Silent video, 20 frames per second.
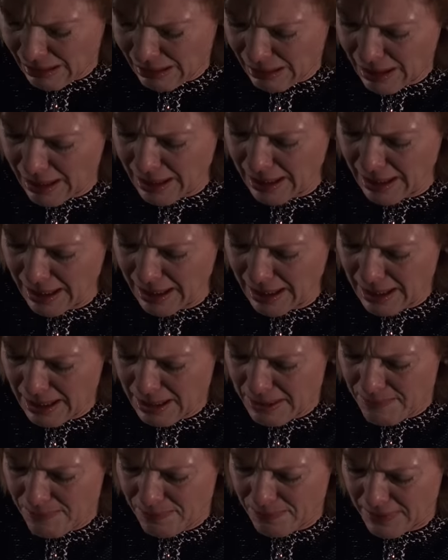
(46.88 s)
the real world?
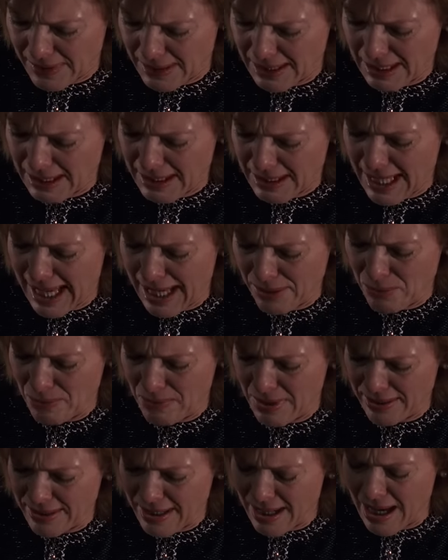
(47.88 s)
That
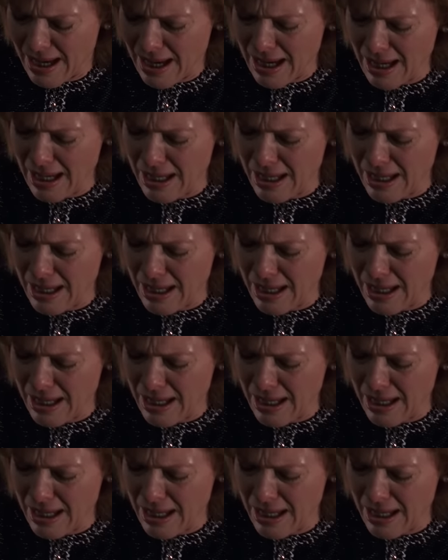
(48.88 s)
one.